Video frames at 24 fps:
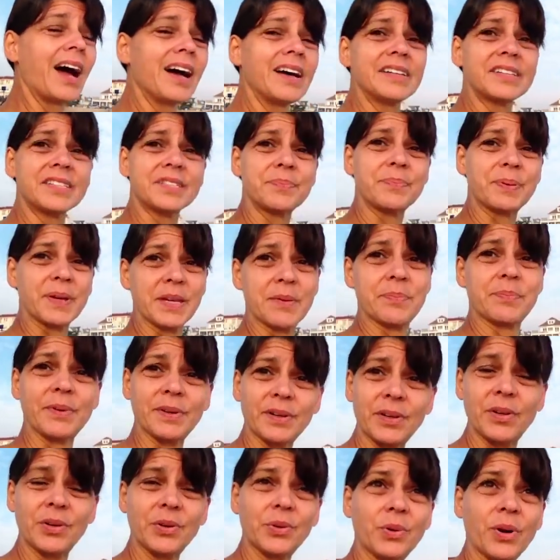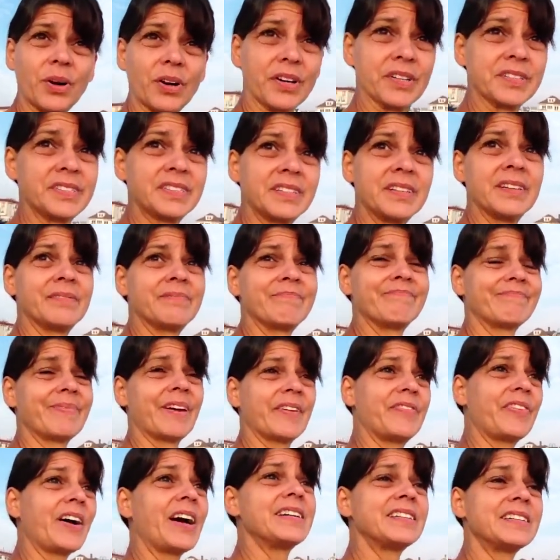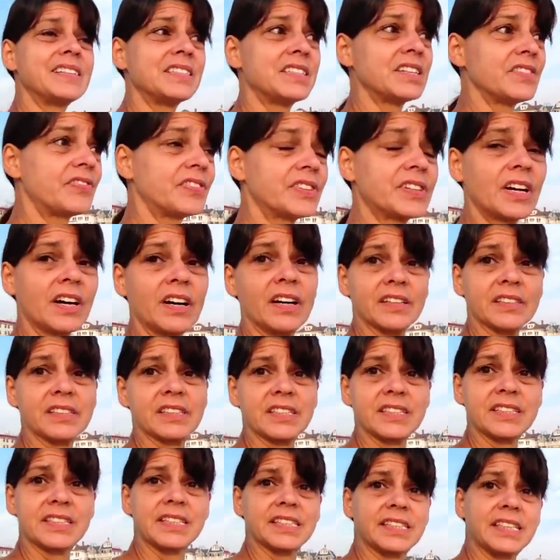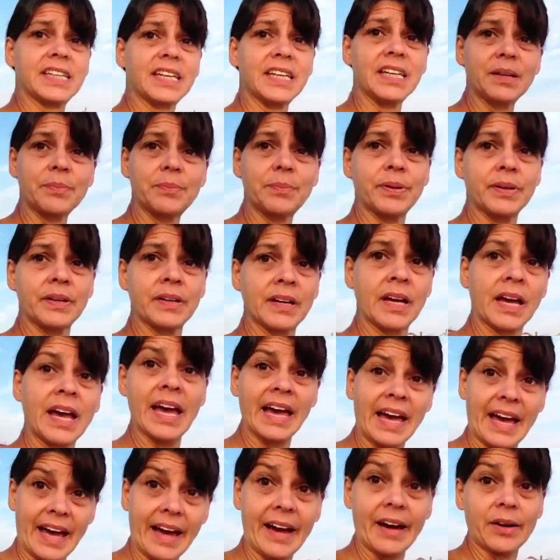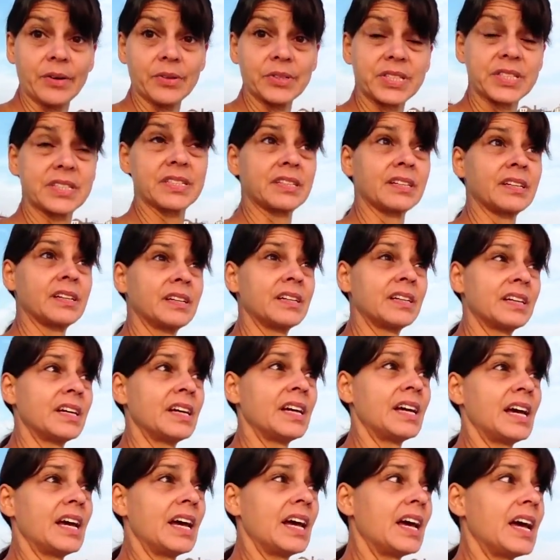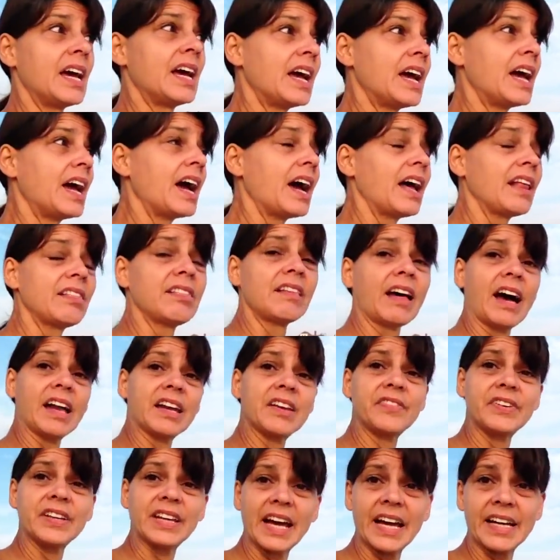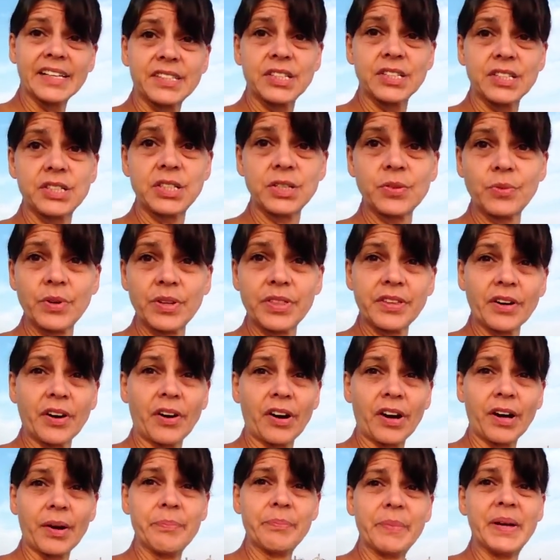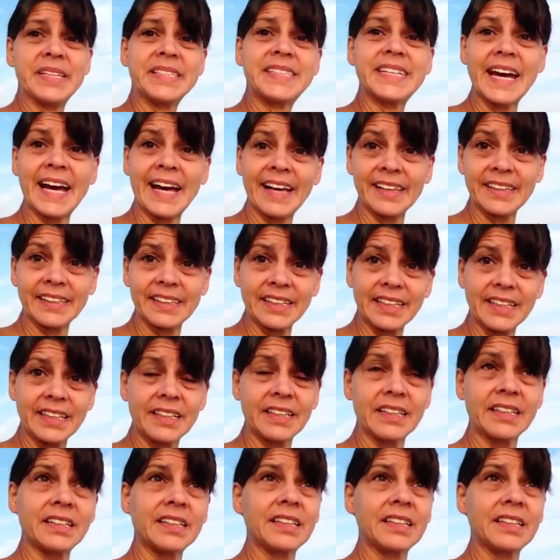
Us people who are find it difficult to keep house, a lot of it has to do with our mentality,